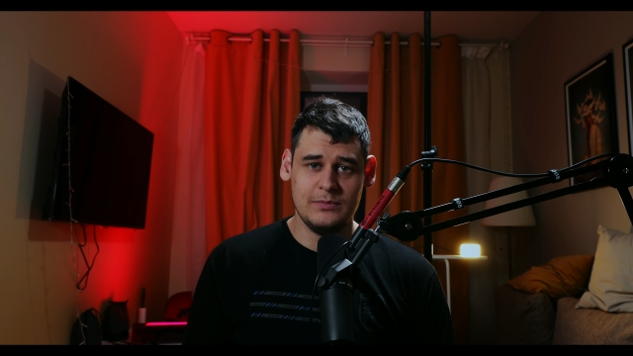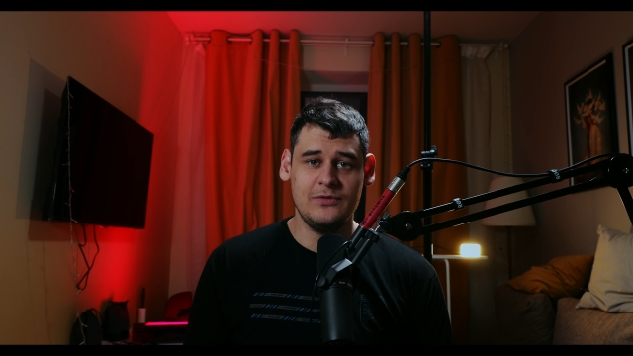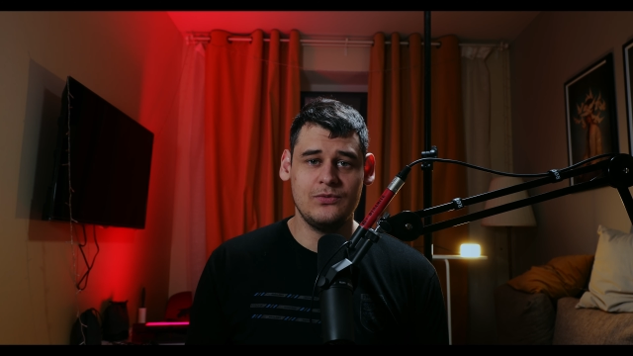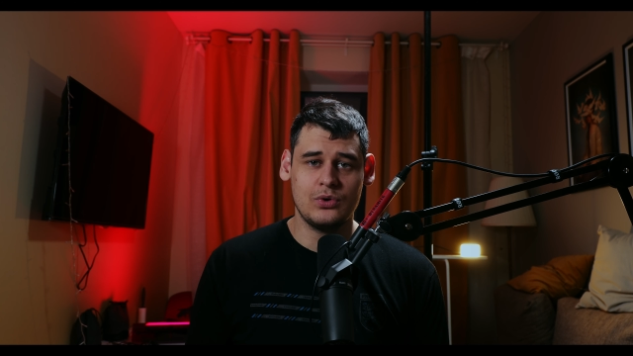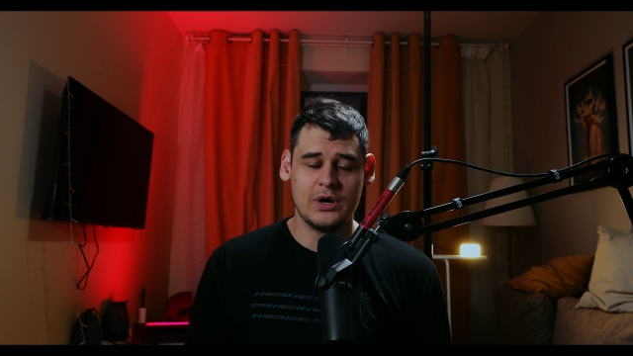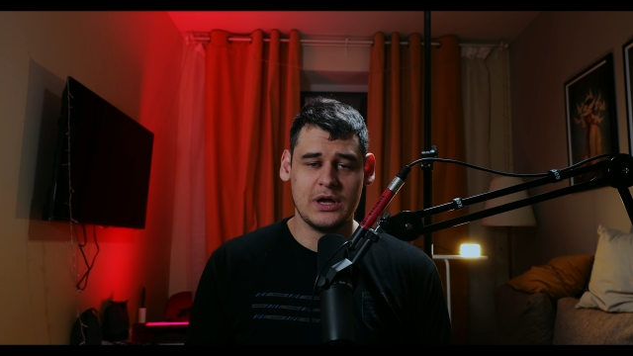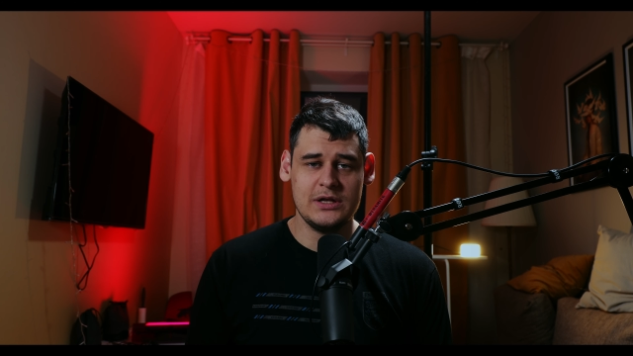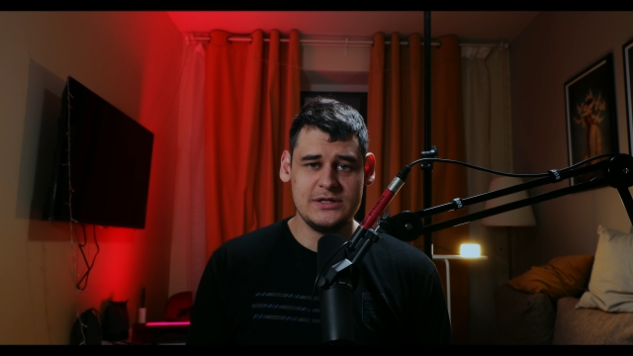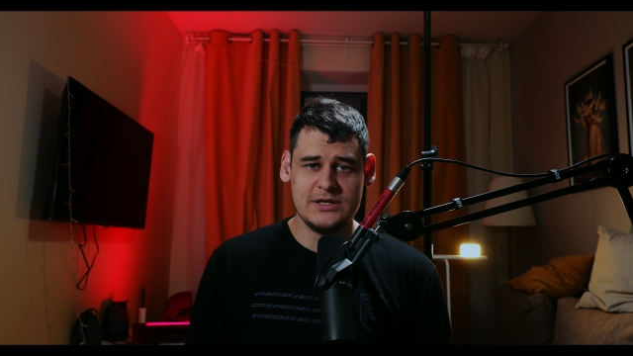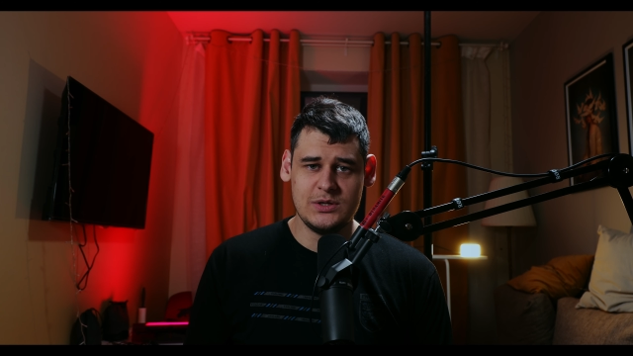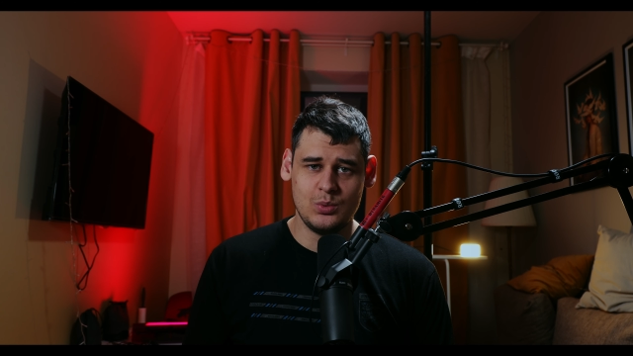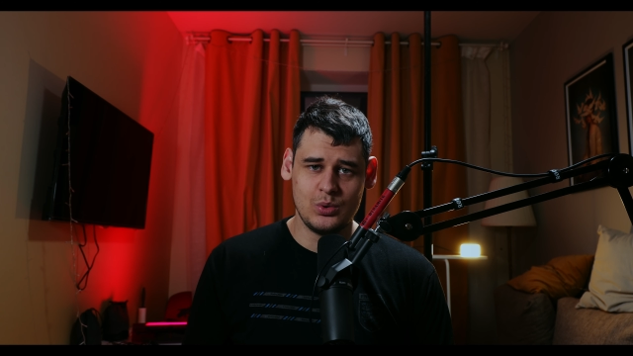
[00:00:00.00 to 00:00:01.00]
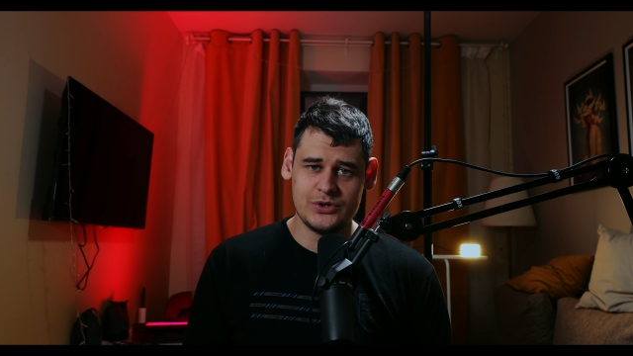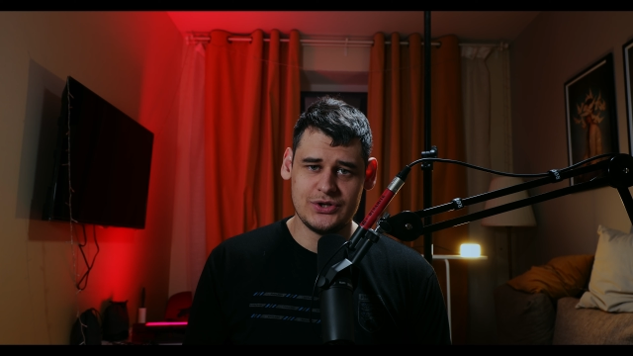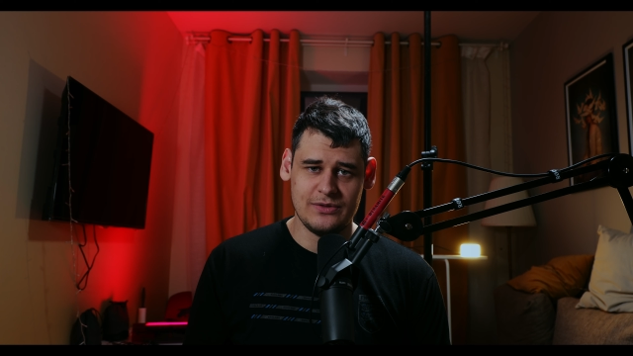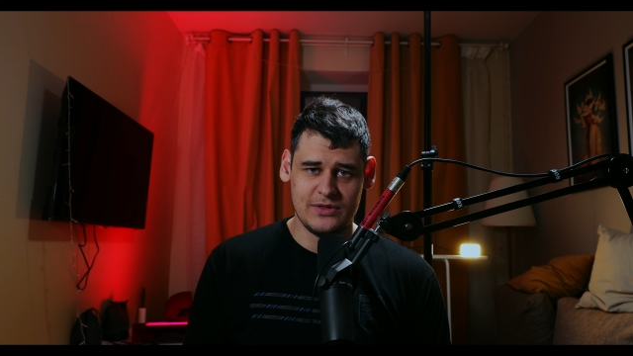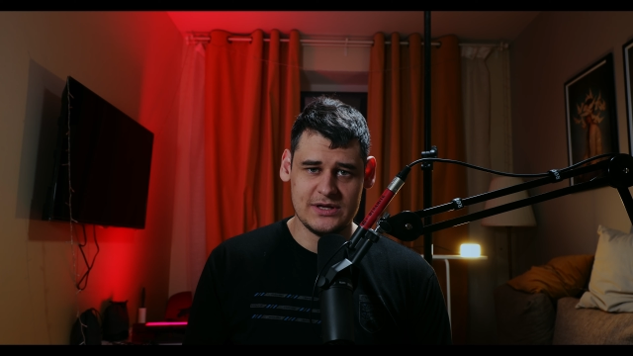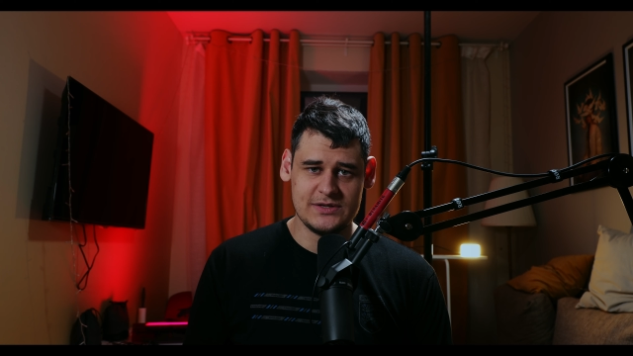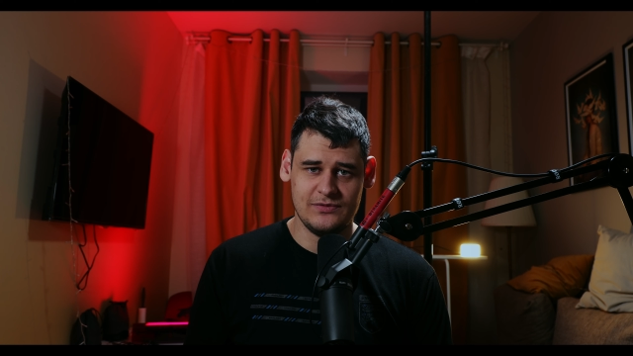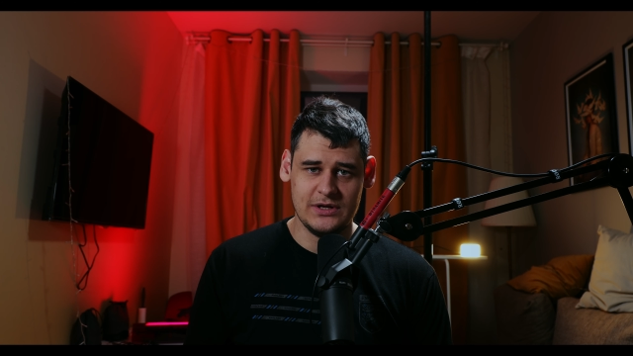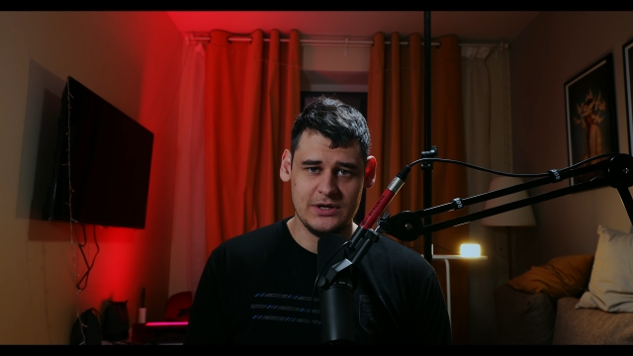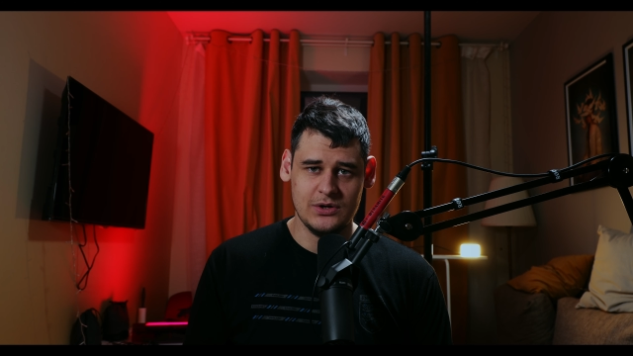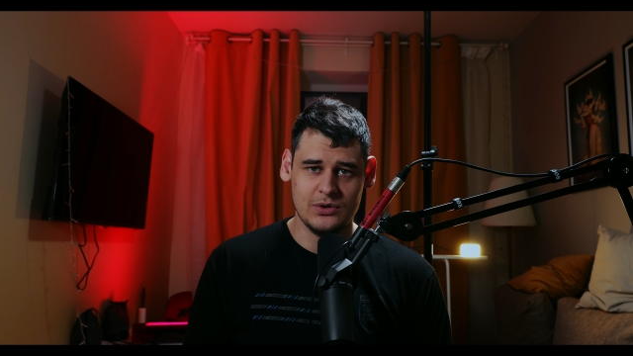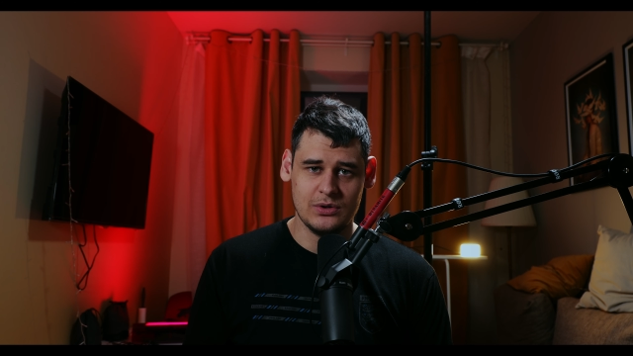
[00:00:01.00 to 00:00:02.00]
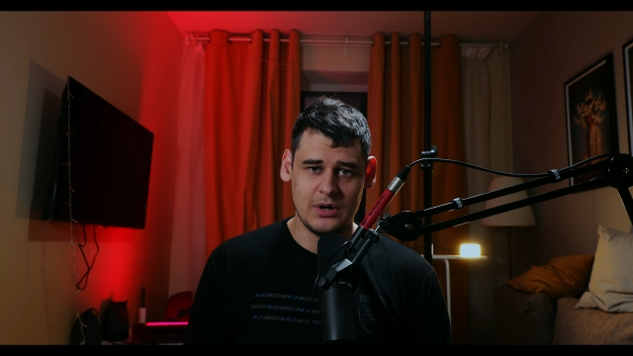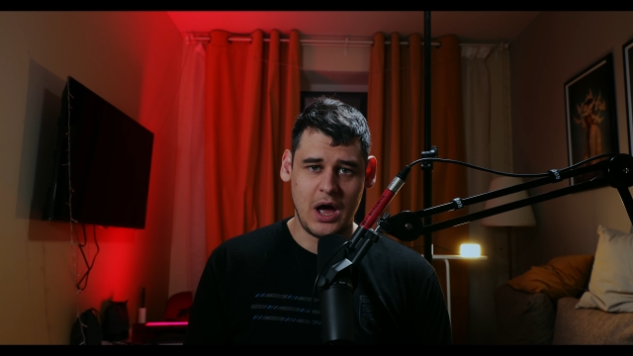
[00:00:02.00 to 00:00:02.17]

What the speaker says: Before continue watching this video,